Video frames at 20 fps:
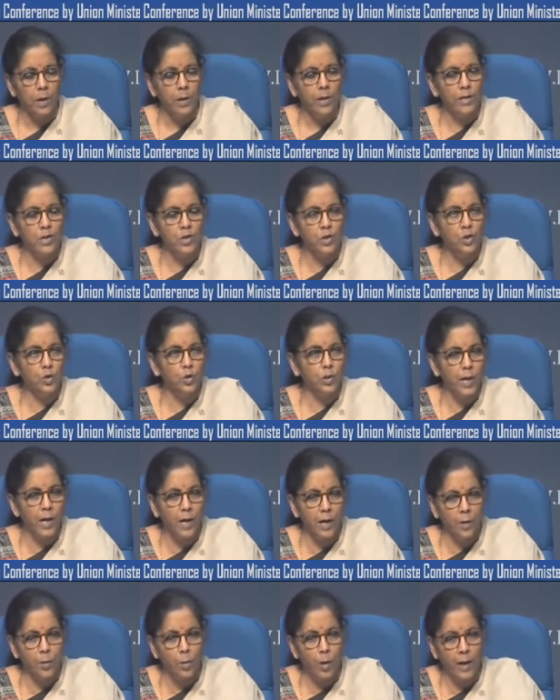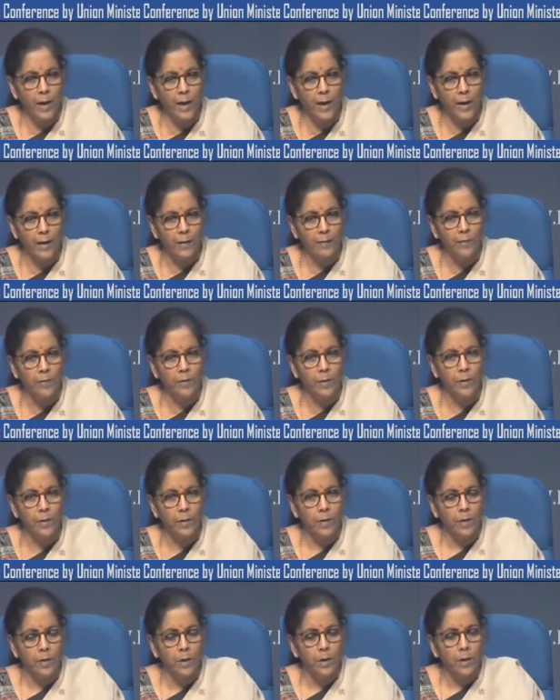is to now have
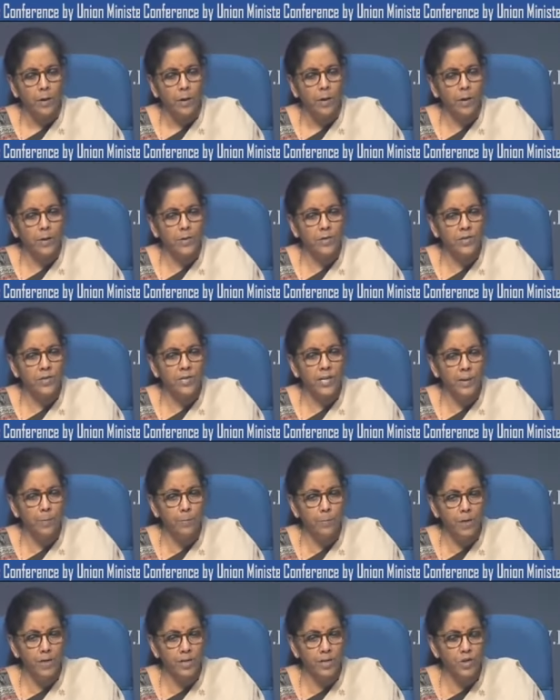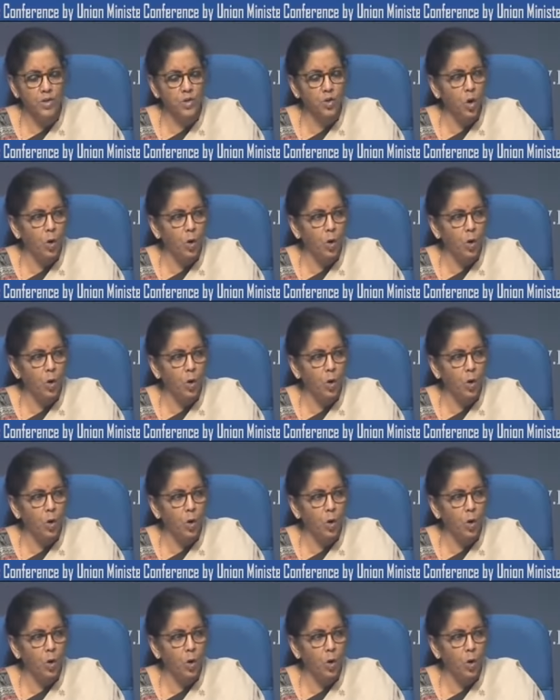a seamless